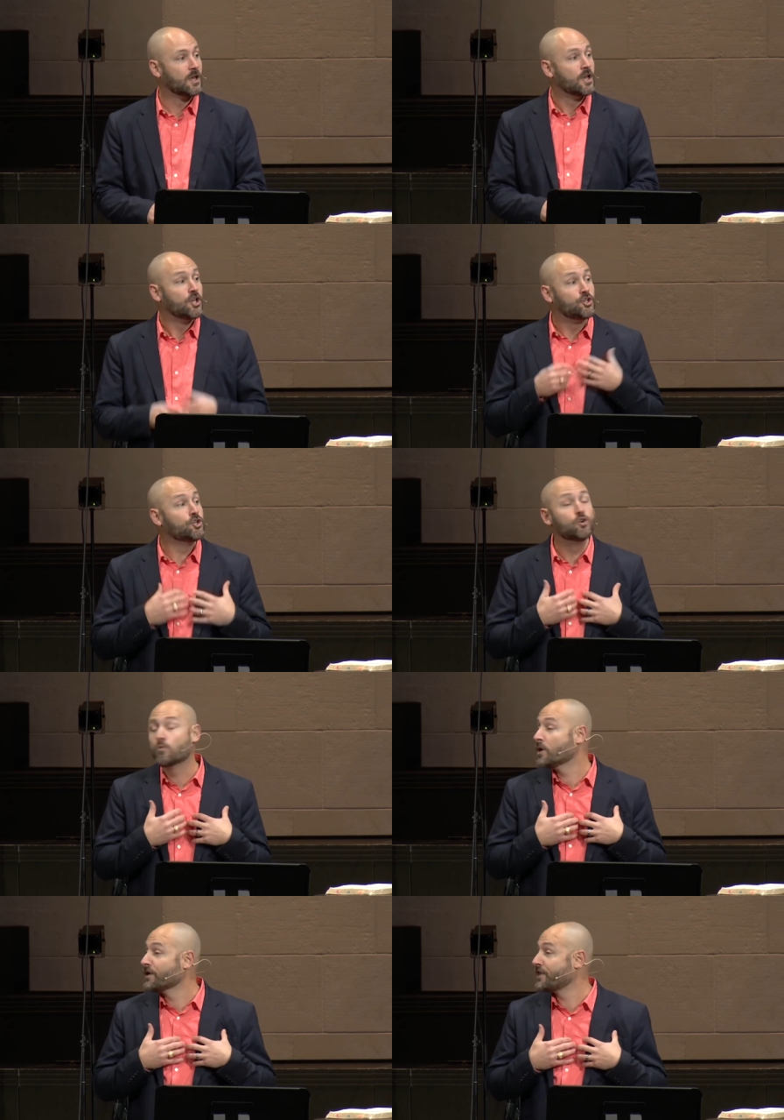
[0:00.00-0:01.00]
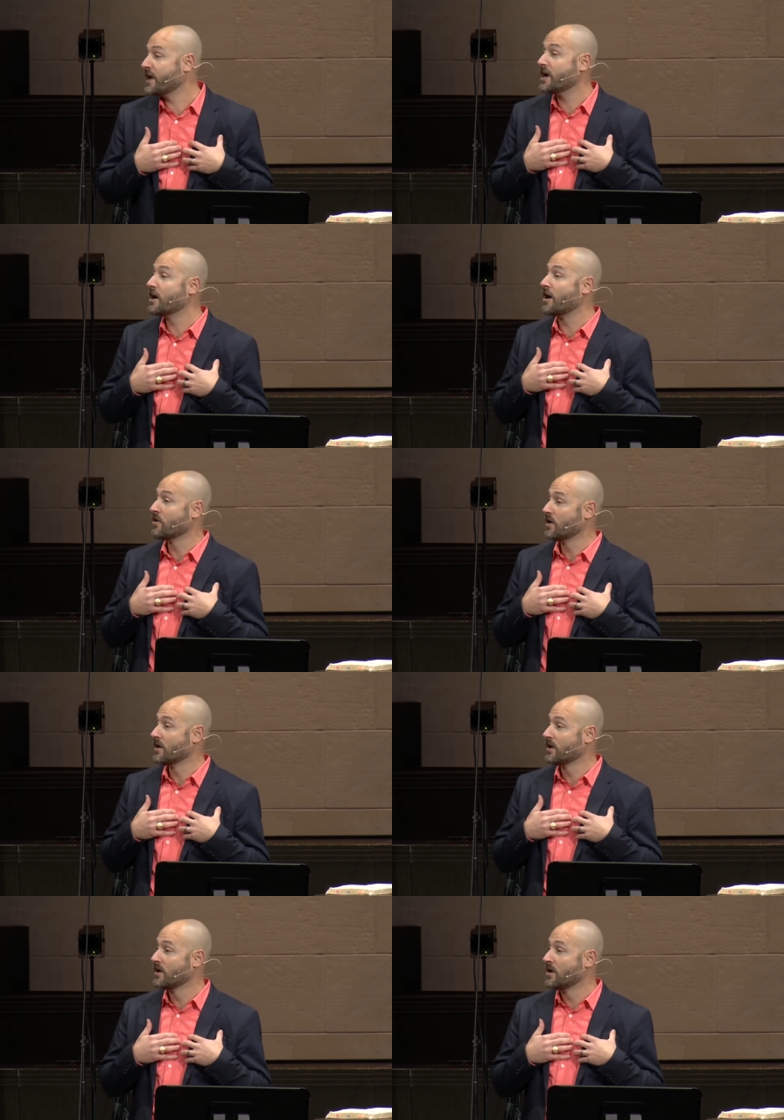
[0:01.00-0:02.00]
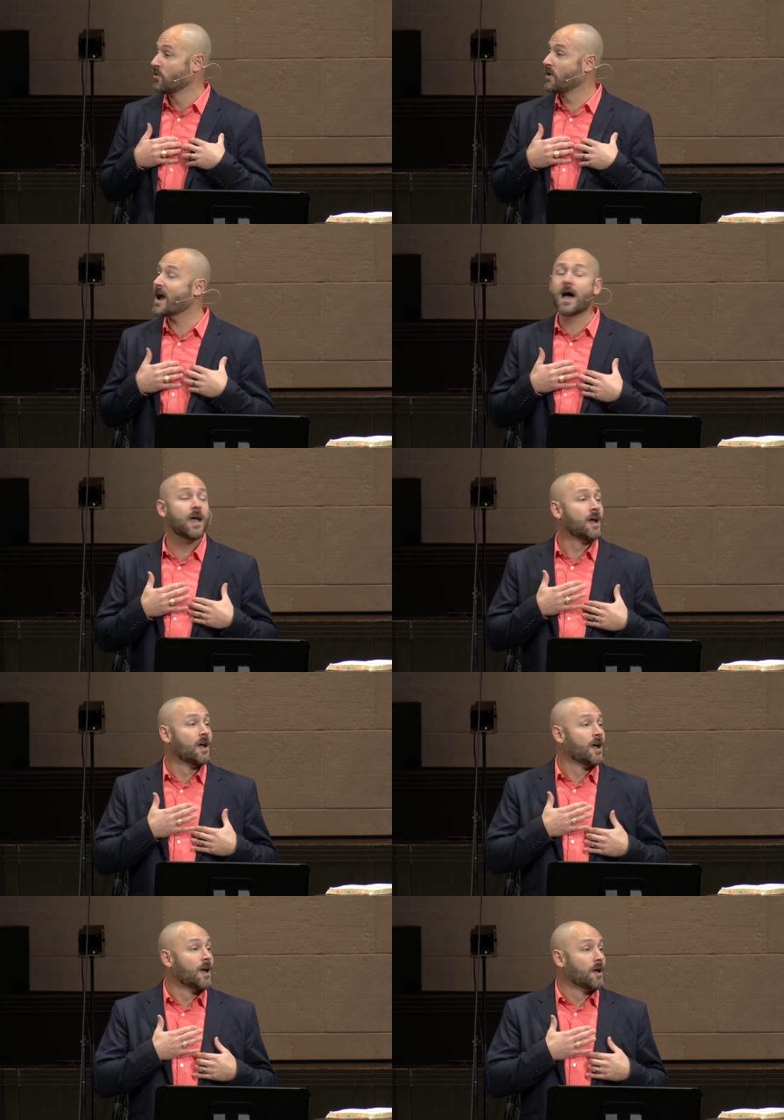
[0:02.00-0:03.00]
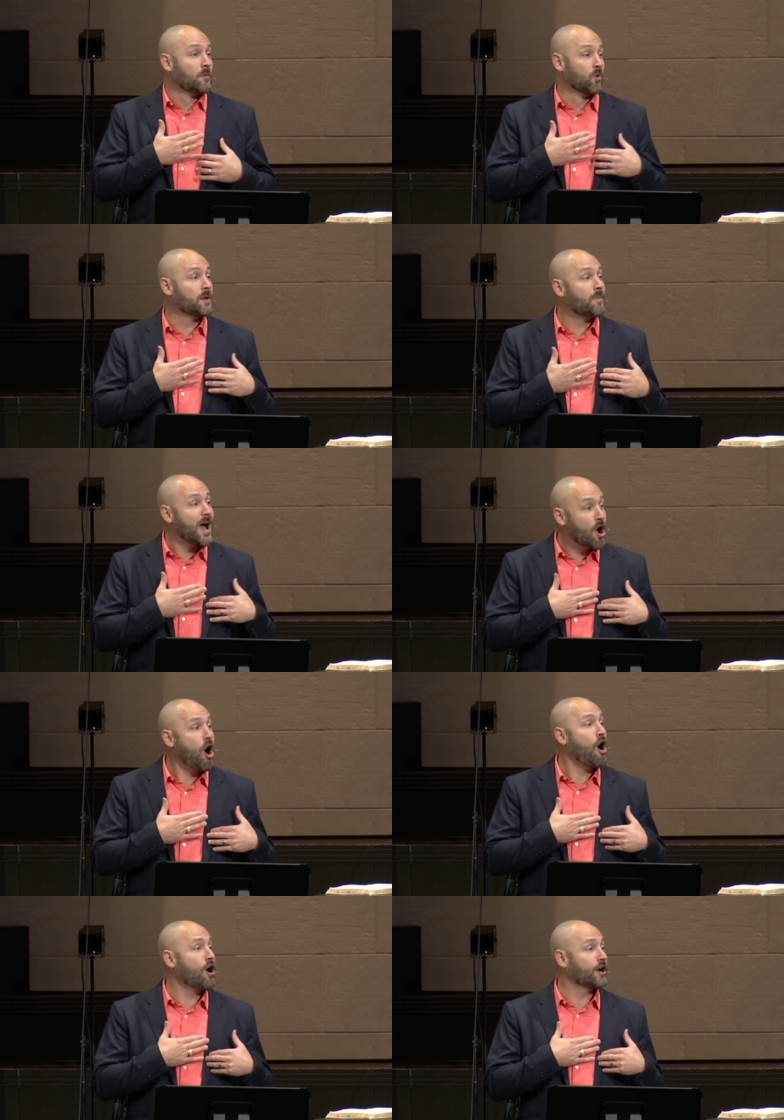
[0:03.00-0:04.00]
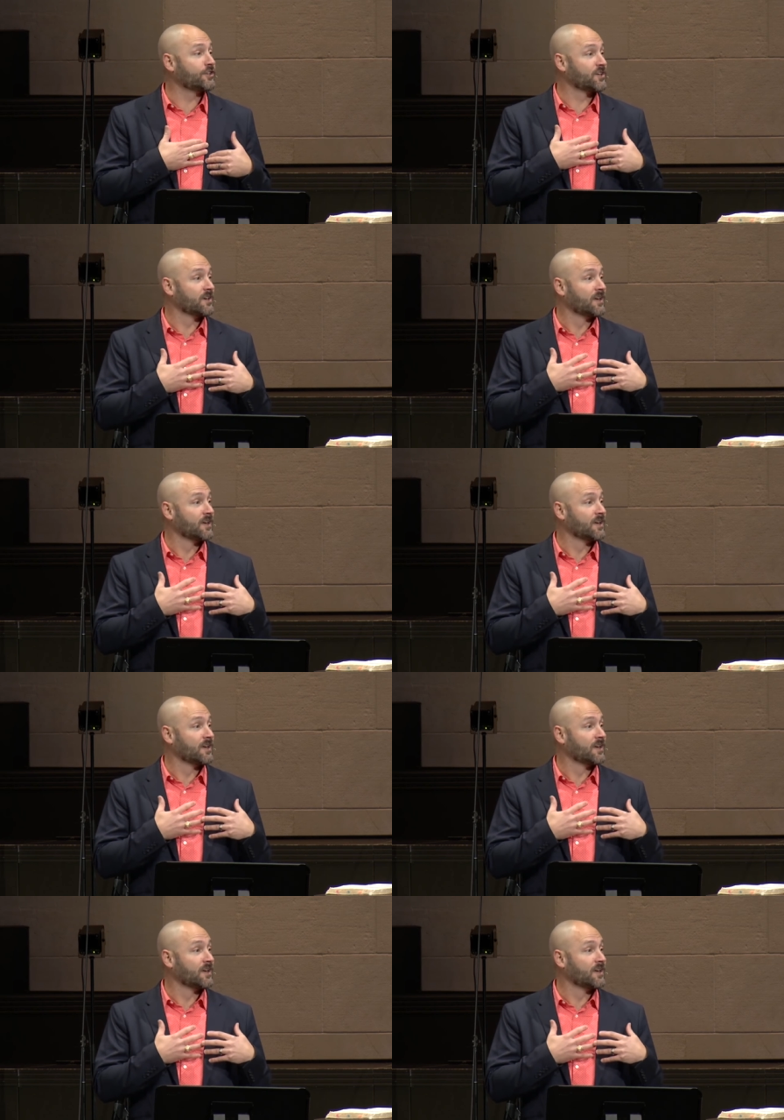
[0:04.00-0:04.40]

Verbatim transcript: You were there when I when my heart